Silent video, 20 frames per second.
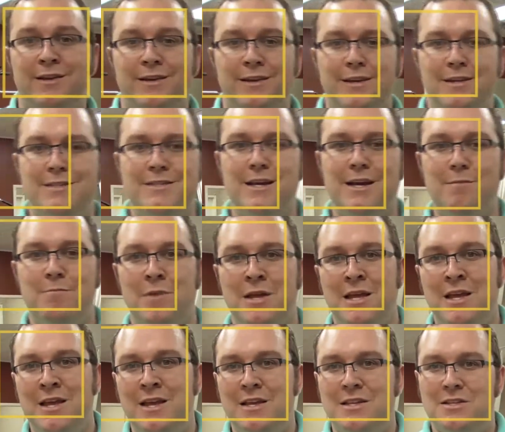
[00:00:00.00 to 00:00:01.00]
And
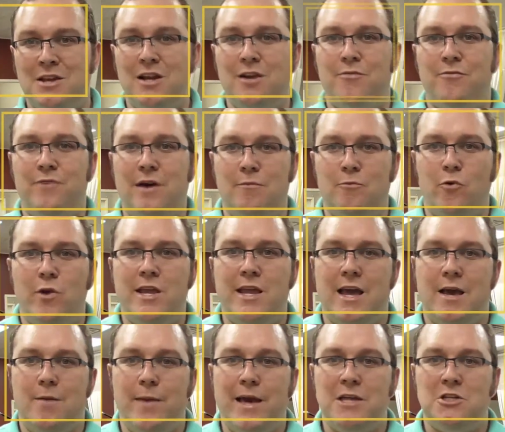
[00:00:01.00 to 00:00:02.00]
kind of fun
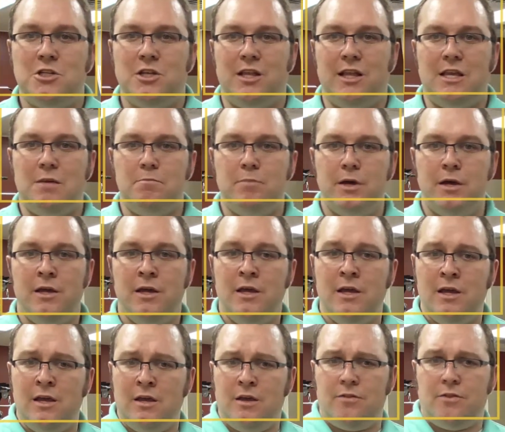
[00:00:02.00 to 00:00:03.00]
rehab actually, but
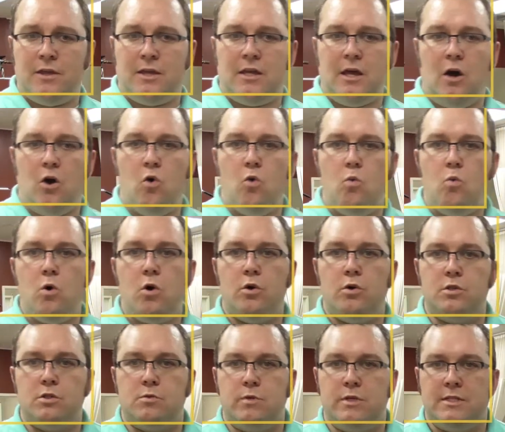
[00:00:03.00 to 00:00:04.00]
the goal
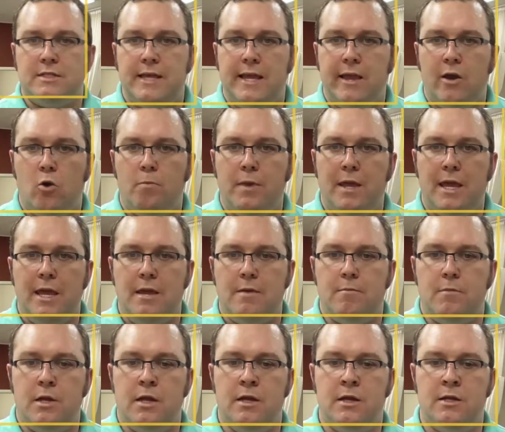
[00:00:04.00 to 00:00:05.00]
was to help
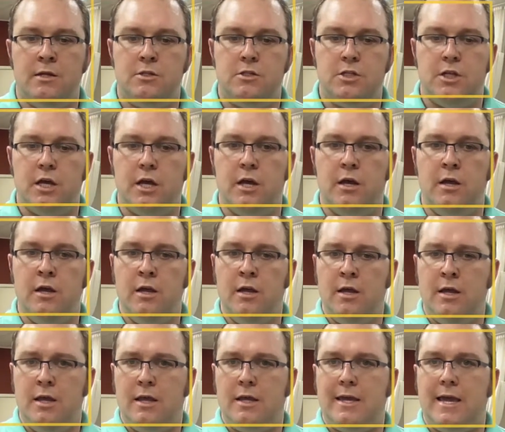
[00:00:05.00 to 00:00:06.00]
him to
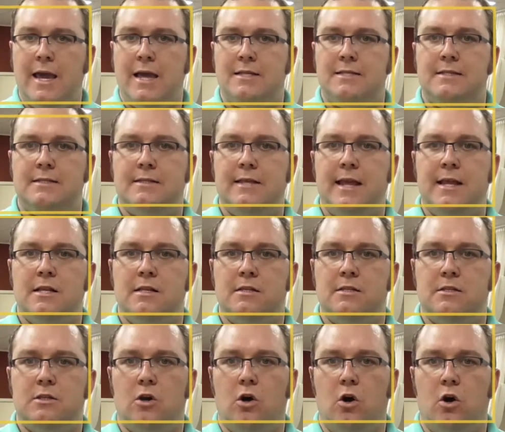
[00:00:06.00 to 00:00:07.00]
get a
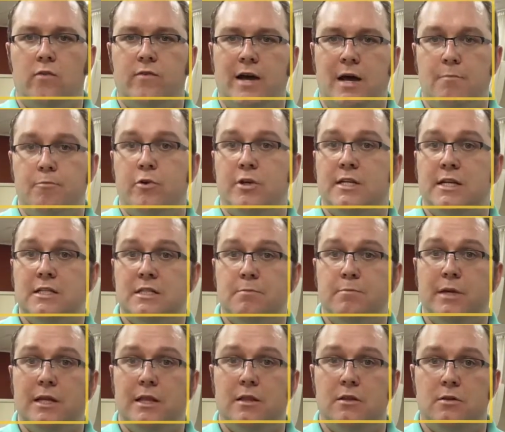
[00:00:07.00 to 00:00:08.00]
sense of
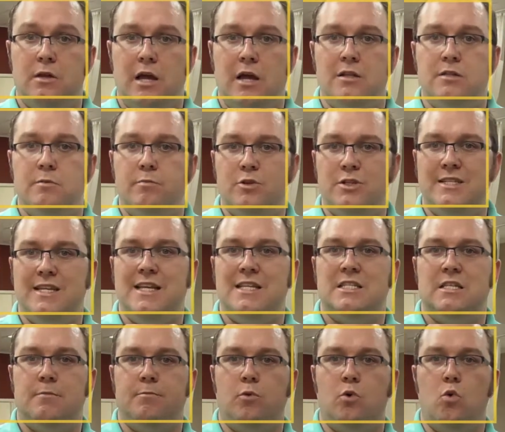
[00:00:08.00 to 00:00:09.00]

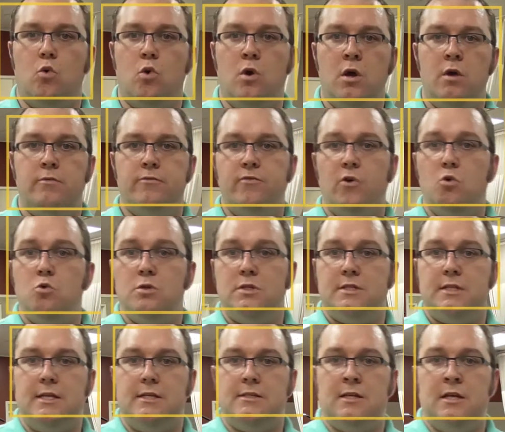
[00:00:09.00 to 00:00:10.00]
unpredictable
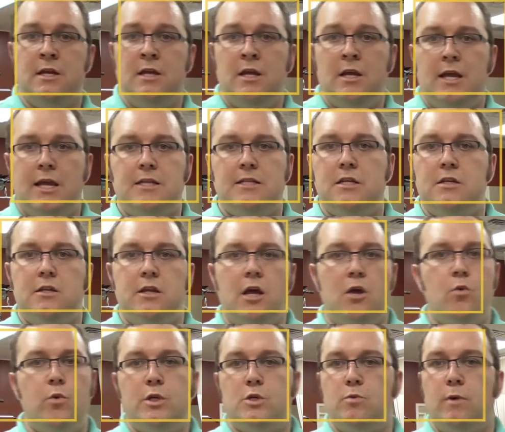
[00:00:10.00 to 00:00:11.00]
forces. He didn't
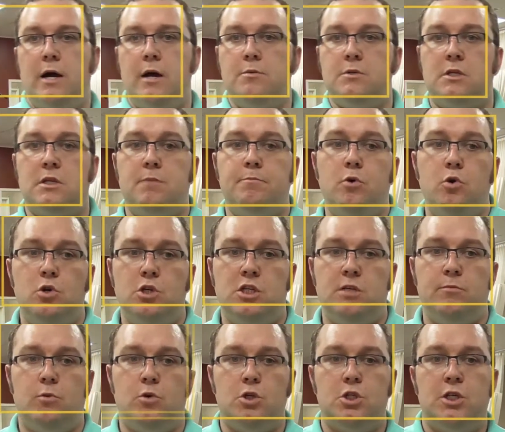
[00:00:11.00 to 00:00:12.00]
know which way I was going to
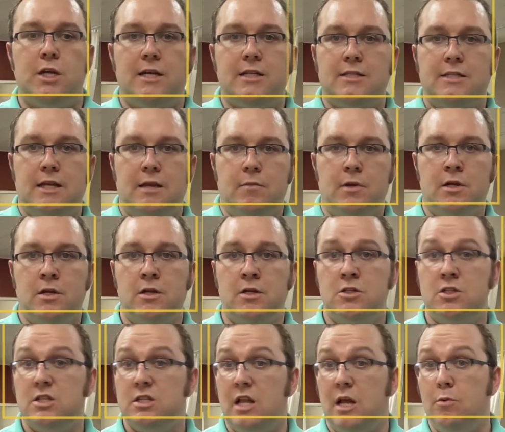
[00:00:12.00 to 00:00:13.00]
push him or shunt him,
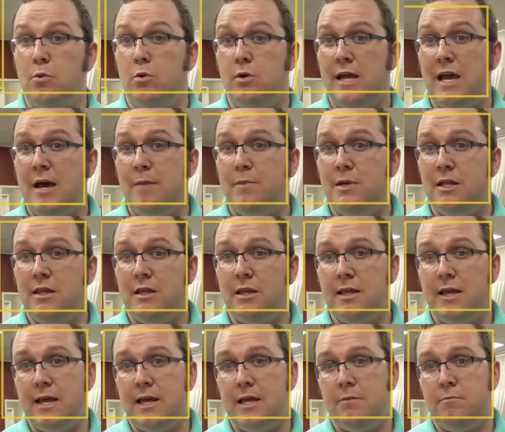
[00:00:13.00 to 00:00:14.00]
just like what would happen in
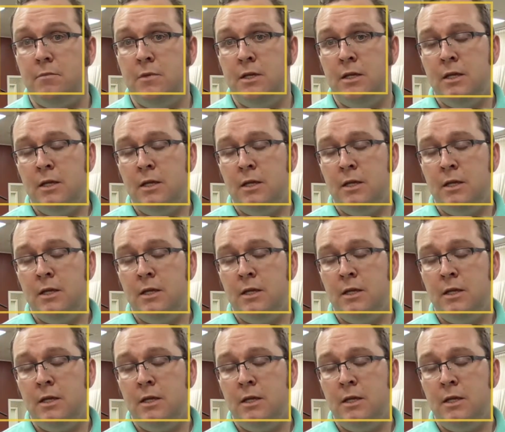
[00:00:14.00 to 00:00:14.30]
the game.